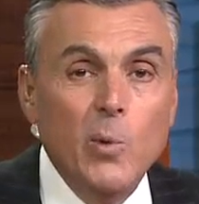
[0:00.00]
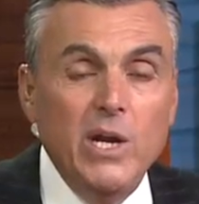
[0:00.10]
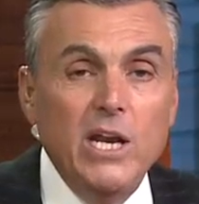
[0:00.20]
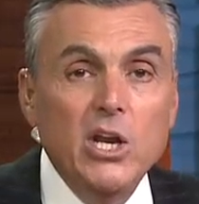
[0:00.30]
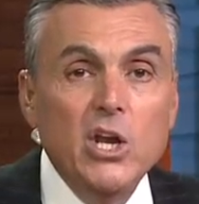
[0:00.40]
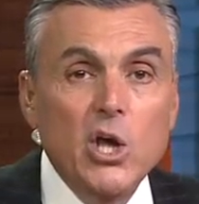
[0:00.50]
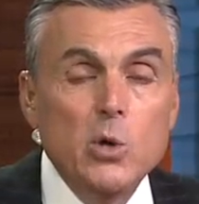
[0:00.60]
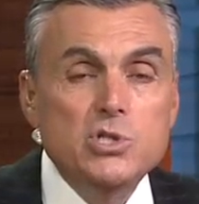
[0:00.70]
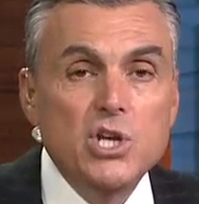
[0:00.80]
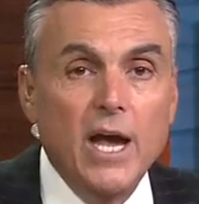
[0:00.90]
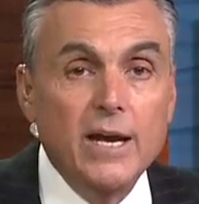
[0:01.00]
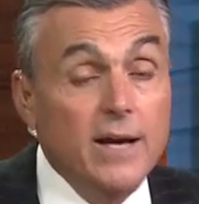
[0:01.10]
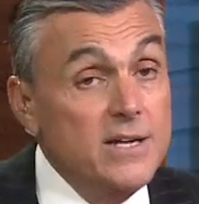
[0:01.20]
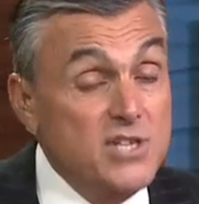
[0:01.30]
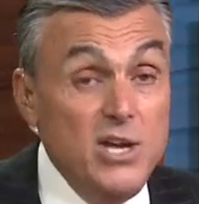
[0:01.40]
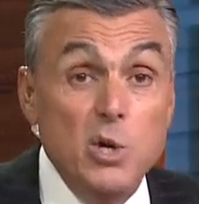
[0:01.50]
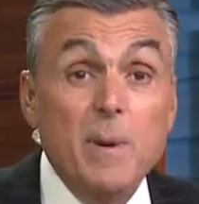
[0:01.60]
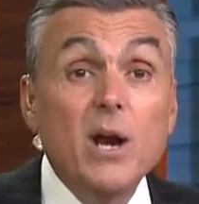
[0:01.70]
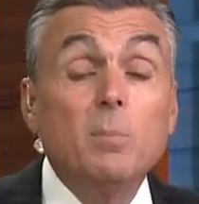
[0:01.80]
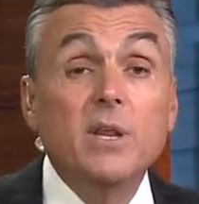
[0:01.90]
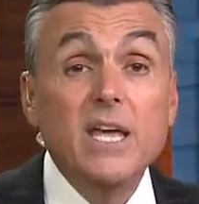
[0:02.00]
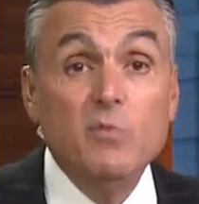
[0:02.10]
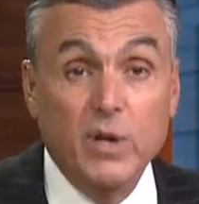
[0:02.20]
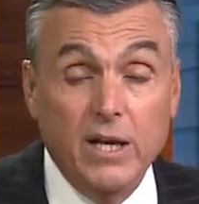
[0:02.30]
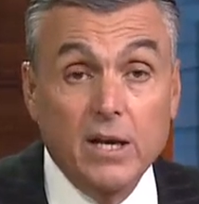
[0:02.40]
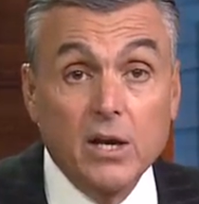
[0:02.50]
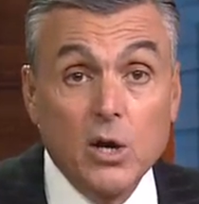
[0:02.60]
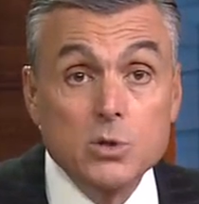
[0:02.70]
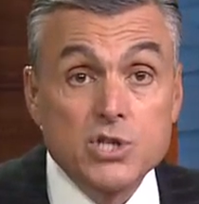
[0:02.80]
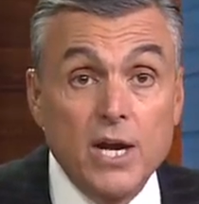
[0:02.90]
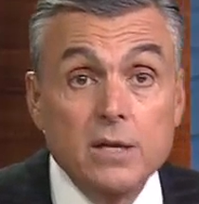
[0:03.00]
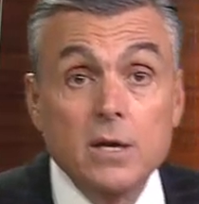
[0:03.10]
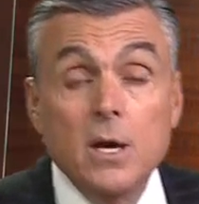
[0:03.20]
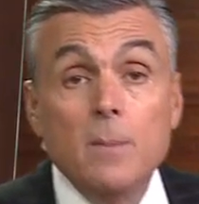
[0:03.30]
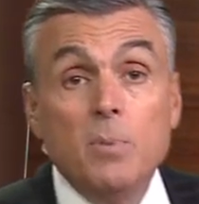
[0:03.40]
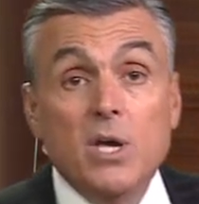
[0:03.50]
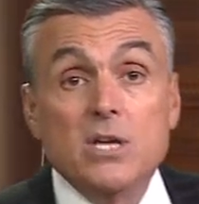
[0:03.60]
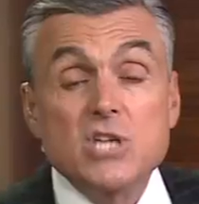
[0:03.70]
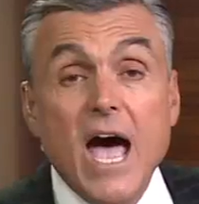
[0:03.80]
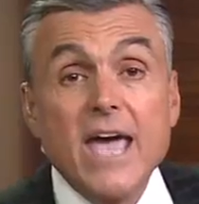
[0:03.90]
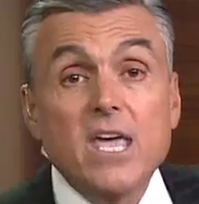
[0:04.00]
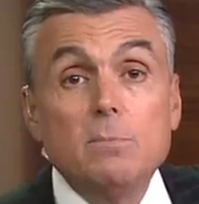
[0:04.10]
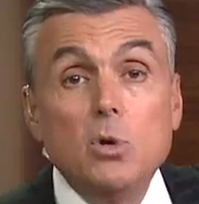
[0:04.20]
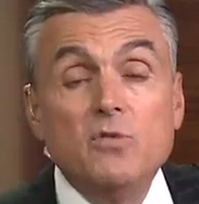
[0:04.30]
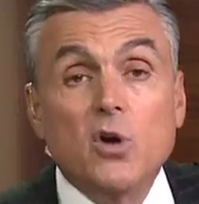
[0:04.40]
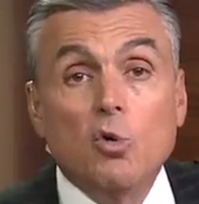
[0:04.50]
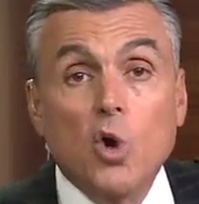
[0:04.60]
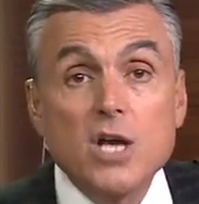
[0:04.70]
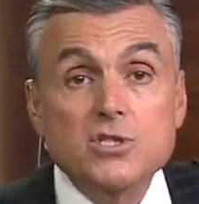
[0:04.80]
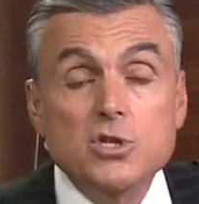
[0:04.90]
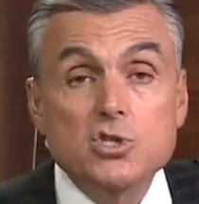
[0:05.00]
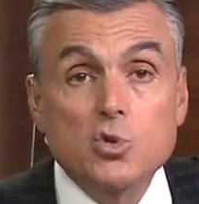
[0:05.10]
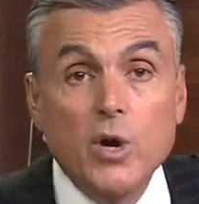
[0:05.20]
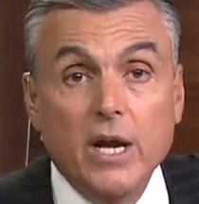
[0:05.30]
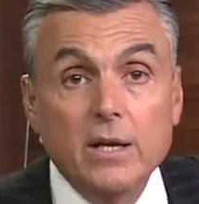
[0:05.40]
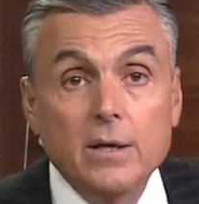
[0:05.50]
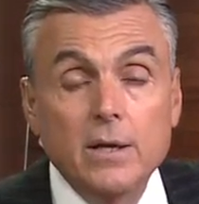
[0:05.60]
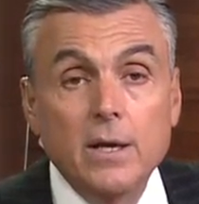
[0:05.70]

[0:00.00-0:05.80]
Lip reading: We need to negotiate. And I say, you better believe we need to negotiate because I can move across the street